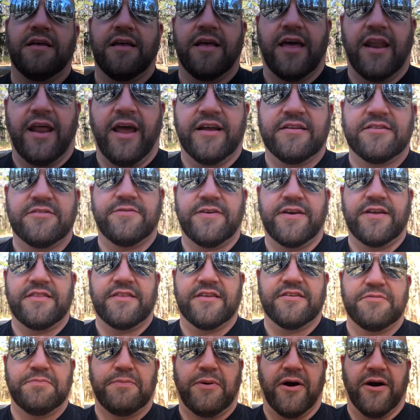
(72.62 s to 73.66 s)
and activate
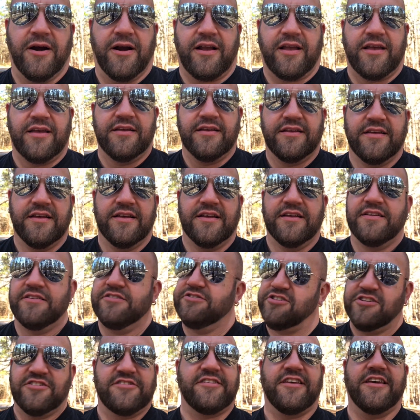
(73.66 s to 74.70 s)
this park
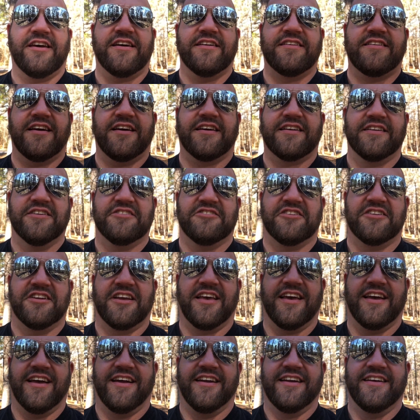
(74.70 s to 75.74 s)
just like a technician
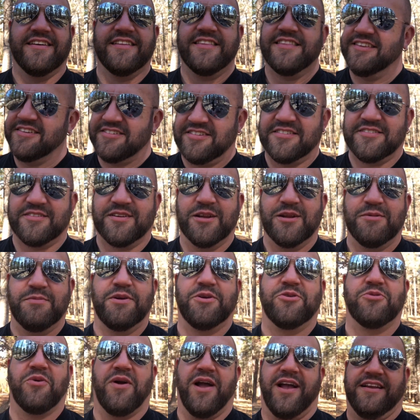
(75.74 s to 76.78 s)
can. This is gonna be
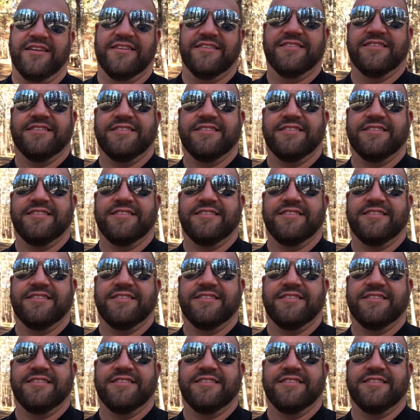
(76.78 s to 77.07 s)
great.